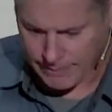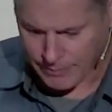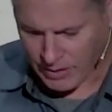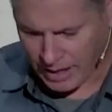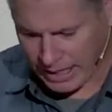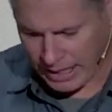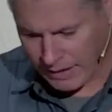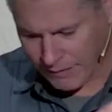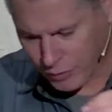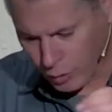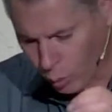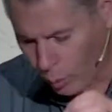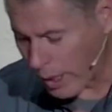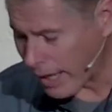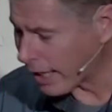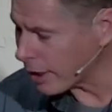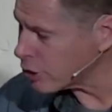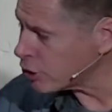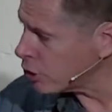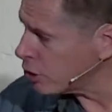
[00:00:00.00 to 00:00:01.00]
And if the
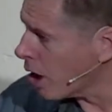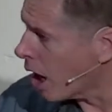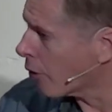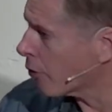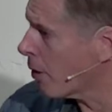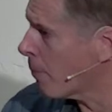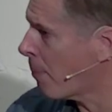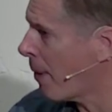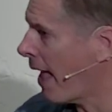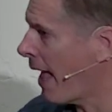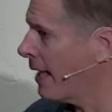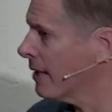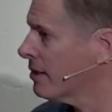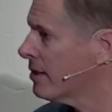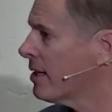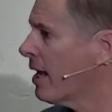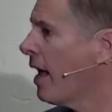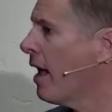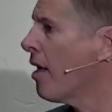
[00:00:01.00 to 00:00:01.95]
wicked do not repent,